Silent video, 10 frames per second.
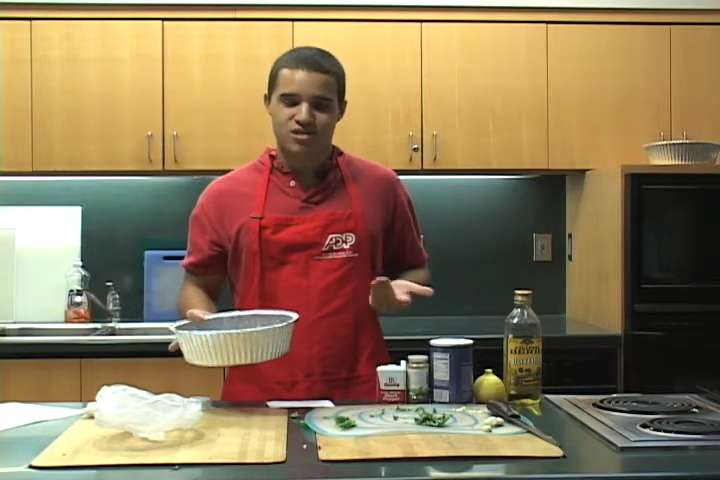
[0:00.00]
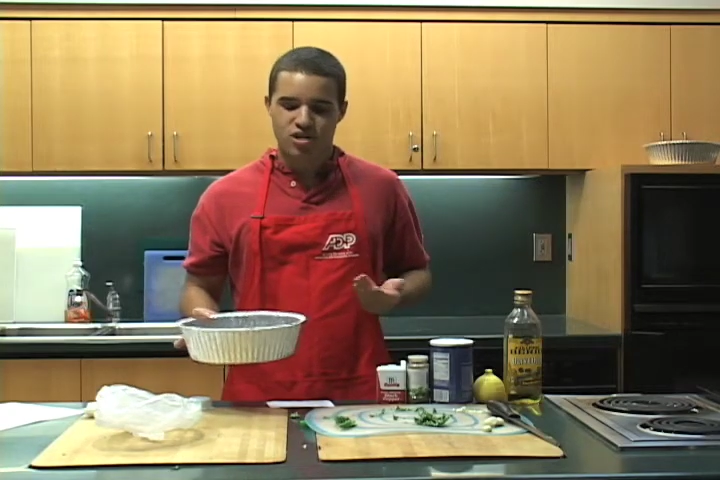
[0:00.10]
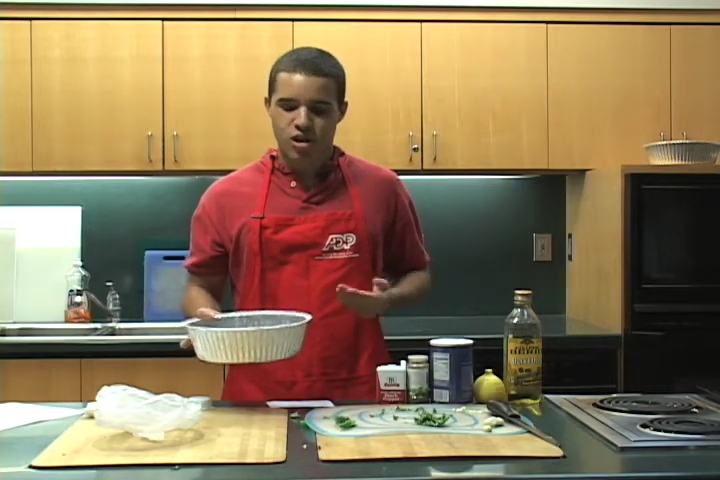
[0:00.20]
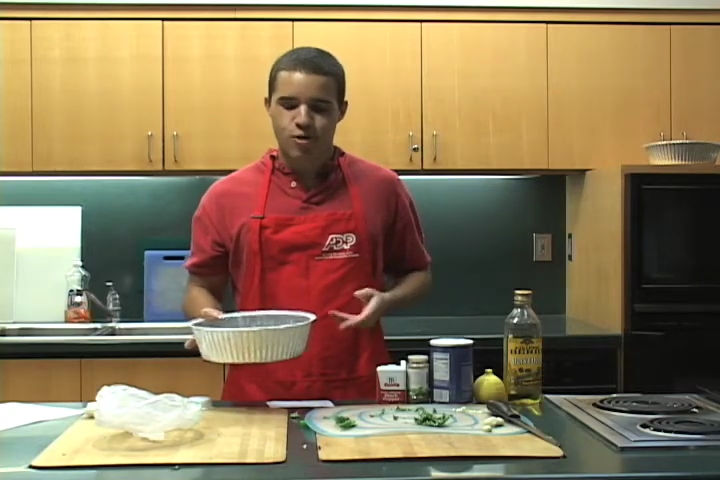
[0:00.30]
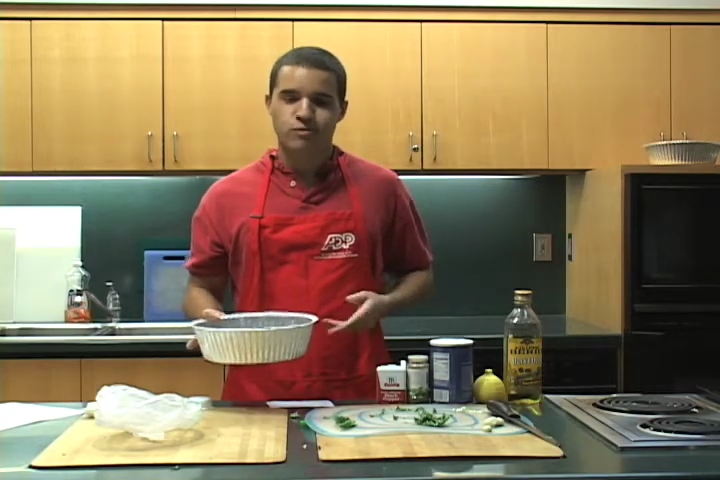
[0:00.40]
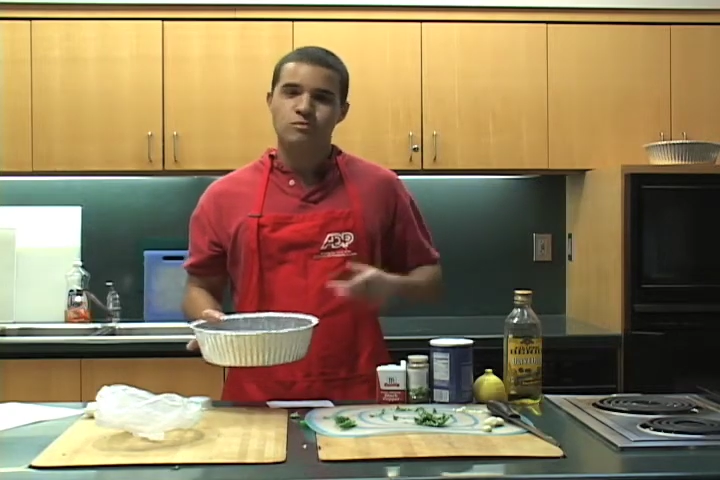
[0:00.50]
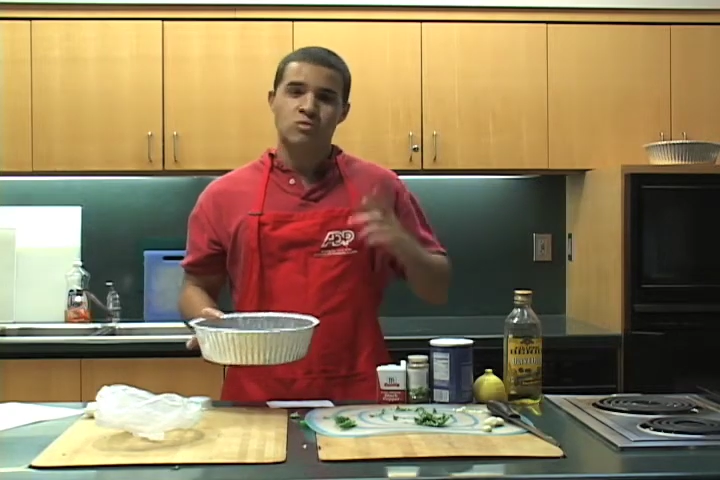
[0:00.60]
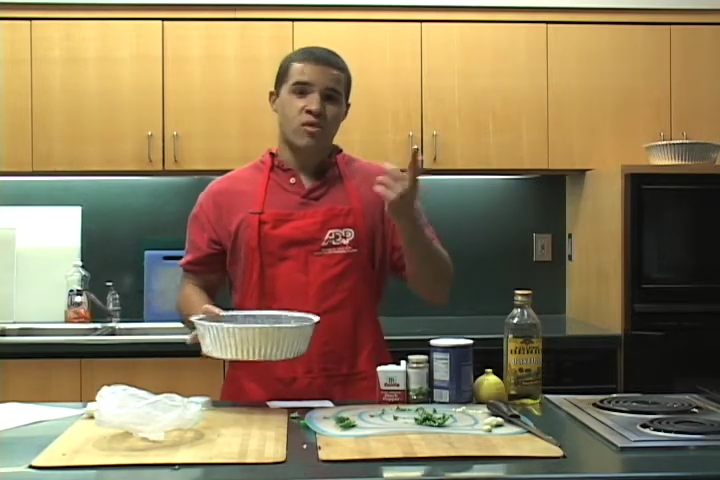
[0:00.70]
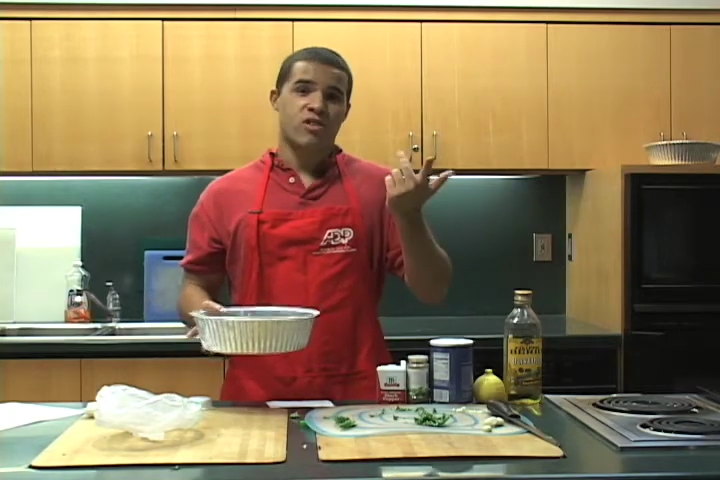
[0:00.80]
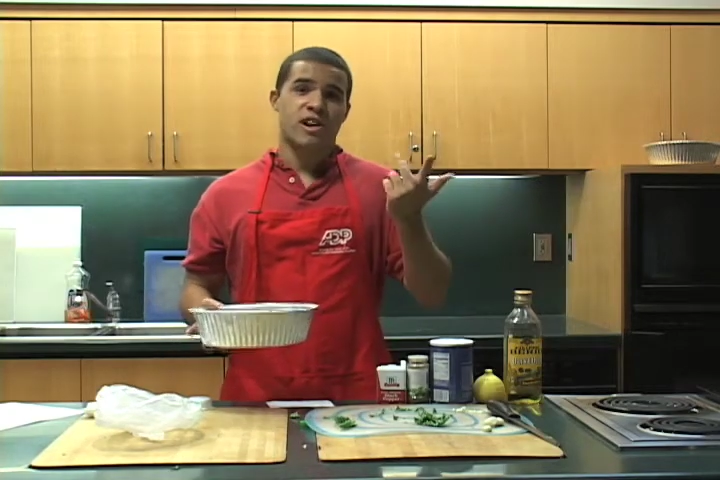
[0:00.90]
So
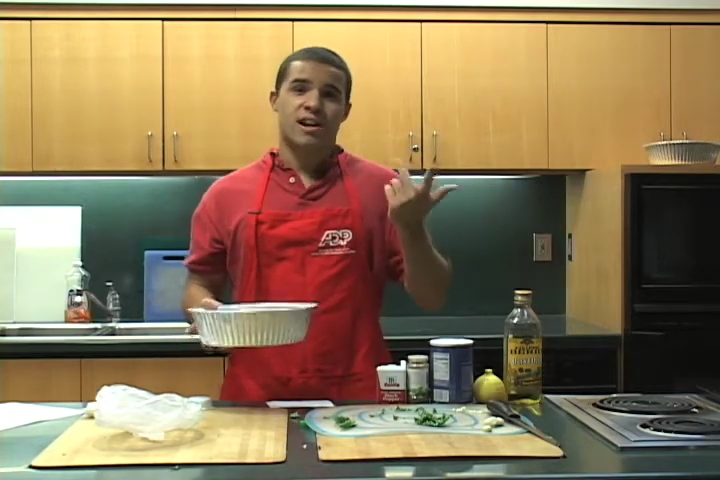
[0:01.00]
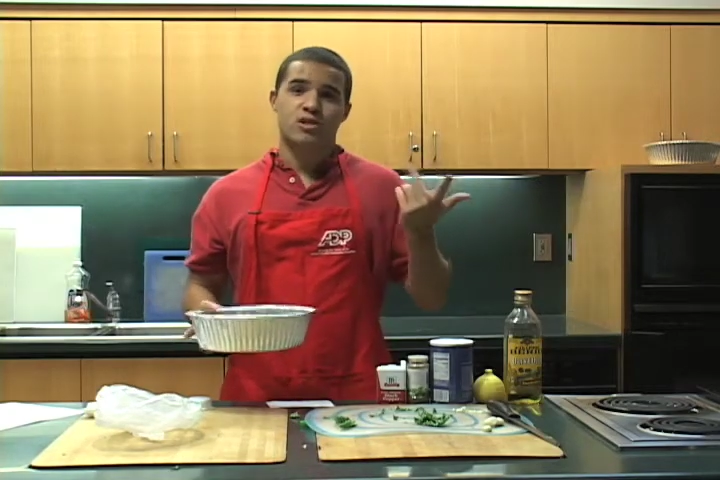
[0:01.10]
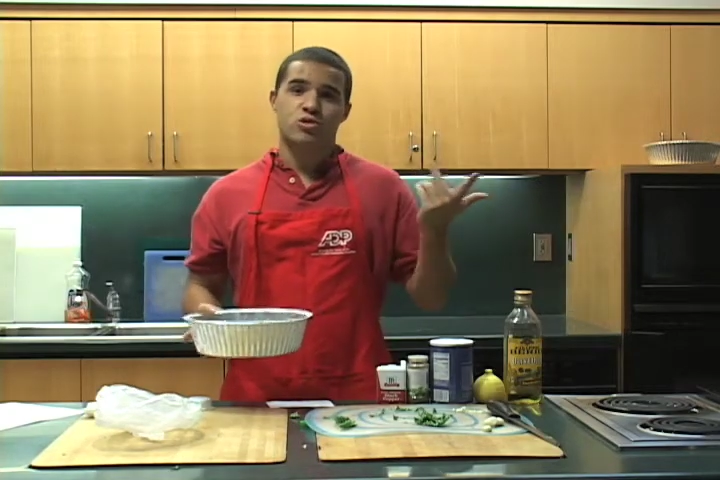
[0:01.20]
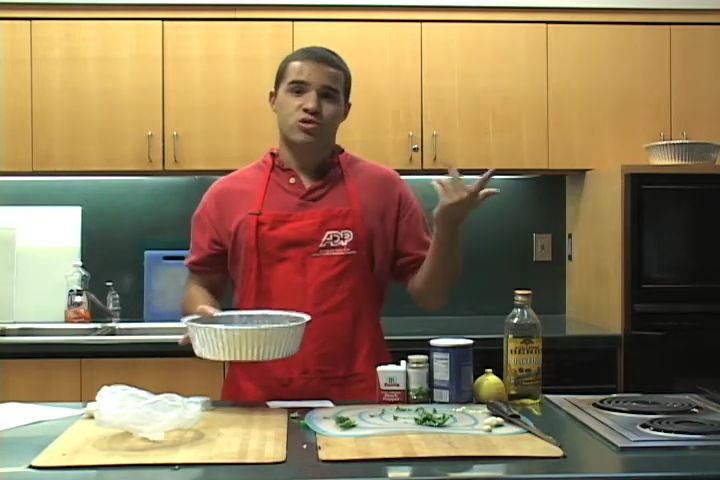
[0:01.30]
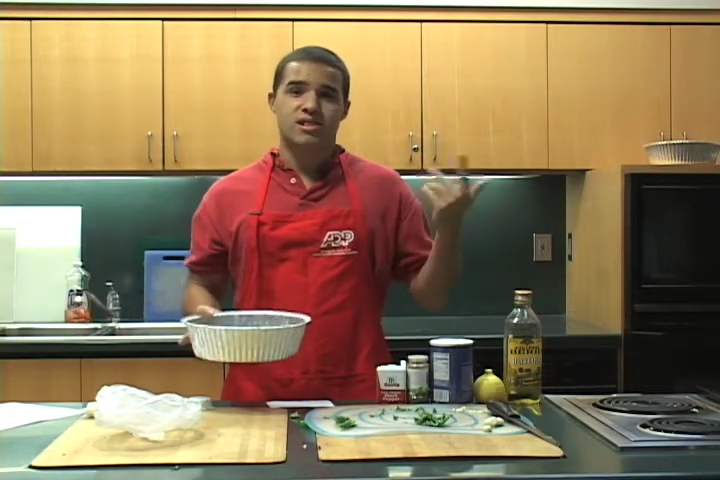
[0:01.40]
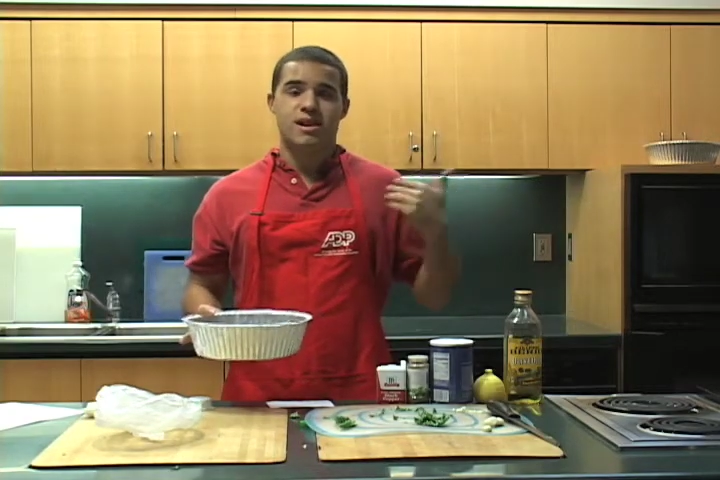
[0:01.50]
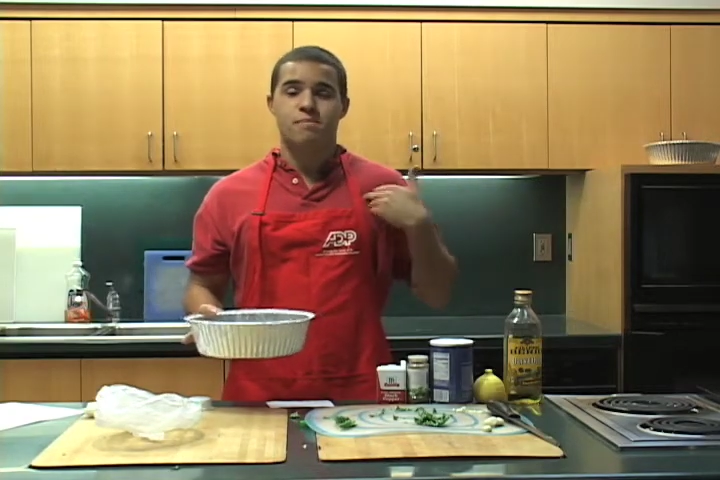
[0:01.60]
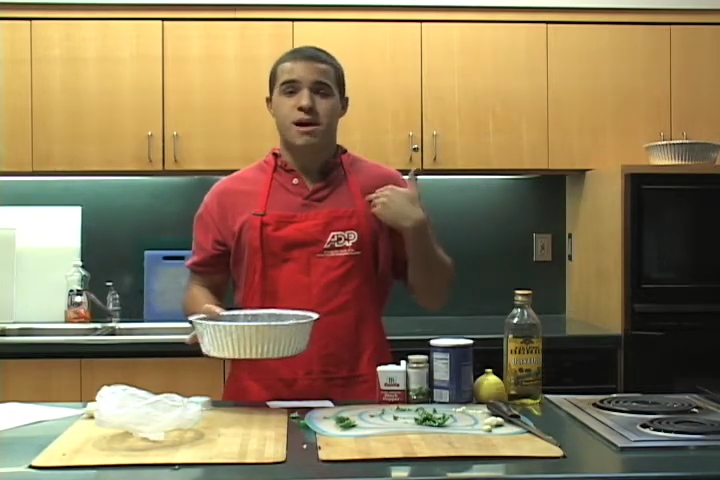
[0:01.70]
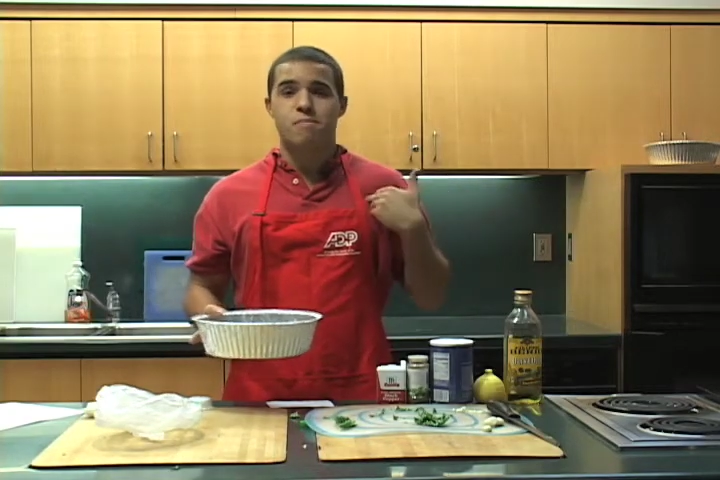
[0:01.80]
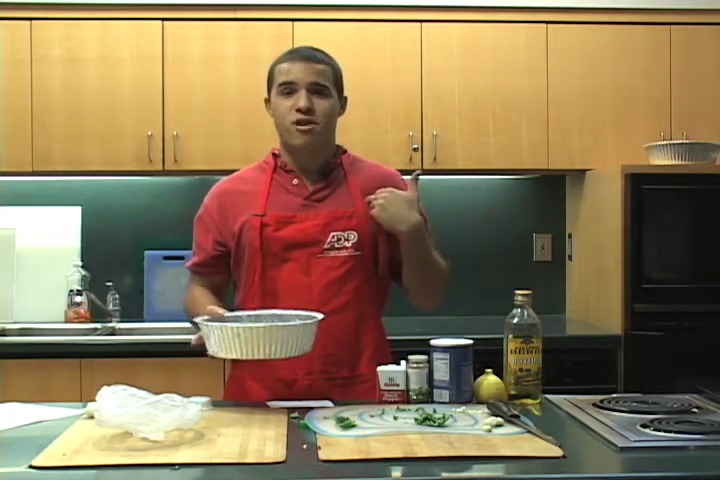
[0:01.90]
for College Cuisine, I'm
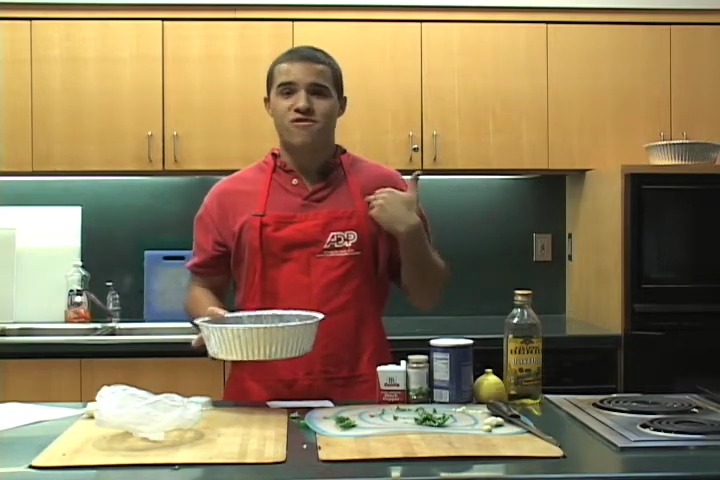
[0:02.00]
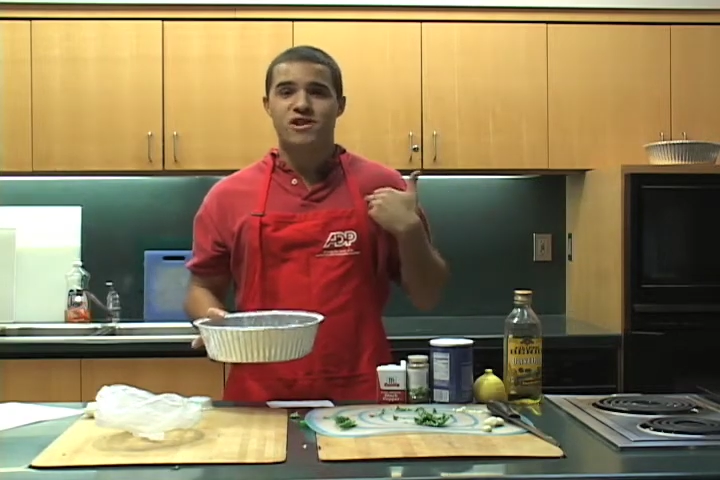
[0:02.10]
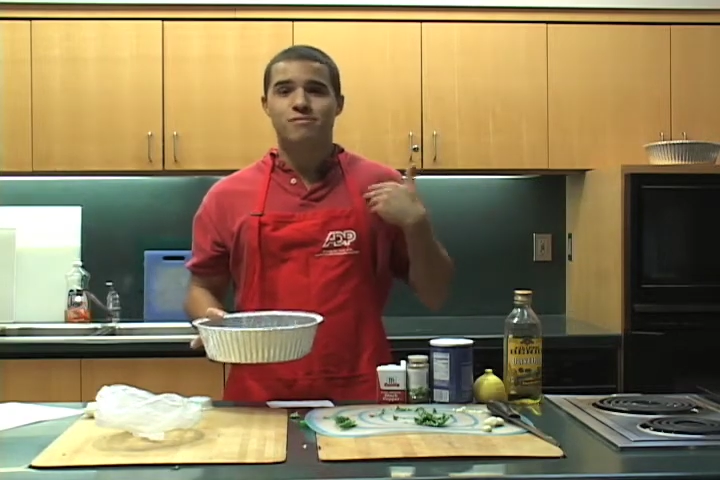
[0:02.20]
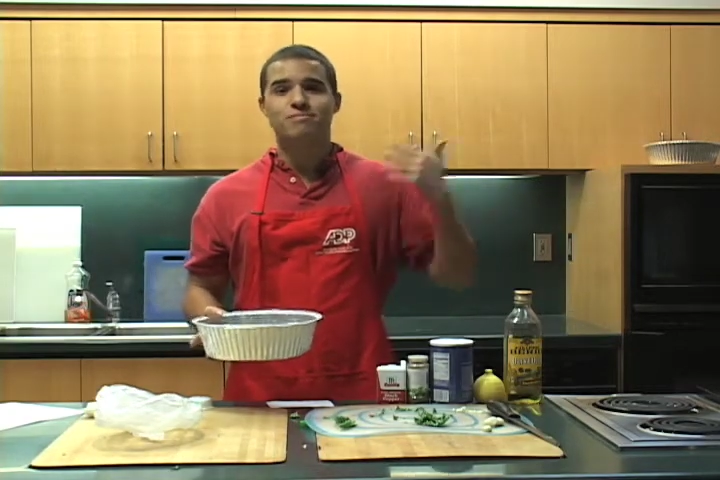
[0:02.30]
Tom Murphy.